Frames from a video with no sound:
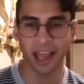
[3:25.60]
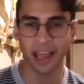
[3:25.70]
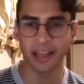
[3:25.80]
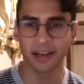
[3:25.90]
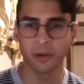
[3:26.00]

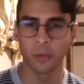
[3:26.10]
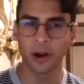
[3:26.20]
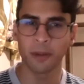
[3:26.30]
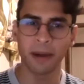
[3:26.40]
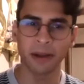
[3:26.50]
And
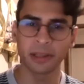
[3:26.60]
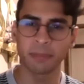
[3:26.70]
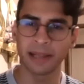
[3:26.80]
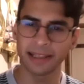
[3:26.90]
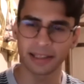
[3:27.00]
what about the
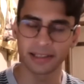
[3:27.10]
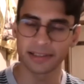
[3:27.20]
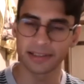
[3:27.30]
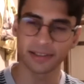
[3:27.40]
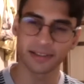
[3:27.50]

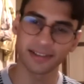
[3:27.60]
platelets?